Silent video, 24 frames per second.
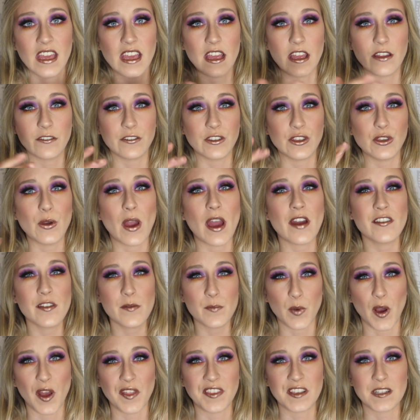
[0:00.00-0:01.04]
if you
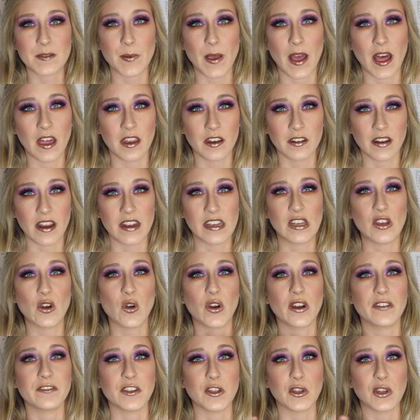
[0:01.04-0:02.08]
haven't bought this palette already,
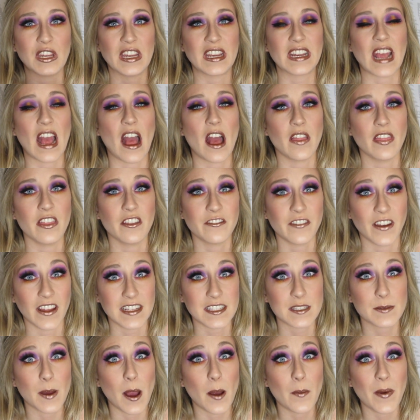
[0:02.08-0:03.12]
or if you're on the
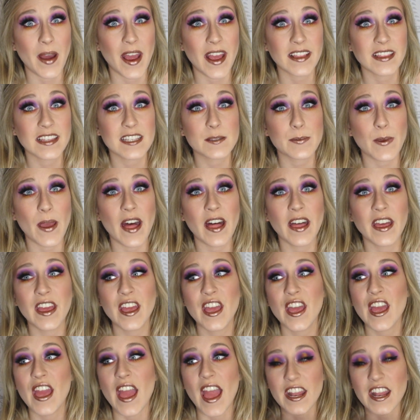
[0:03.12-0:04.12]
fence about buying this palette